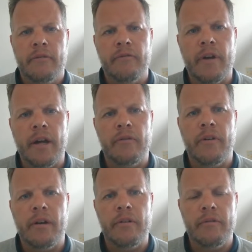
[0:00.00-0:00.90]
very,
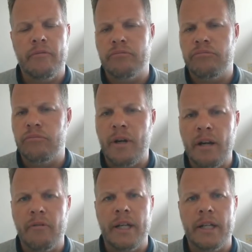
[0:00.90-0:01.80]
very
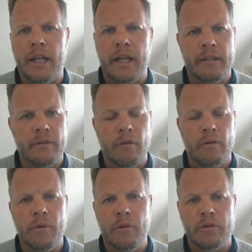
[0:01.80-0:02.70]
relevant and
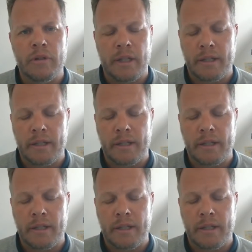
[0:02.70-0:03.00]
almost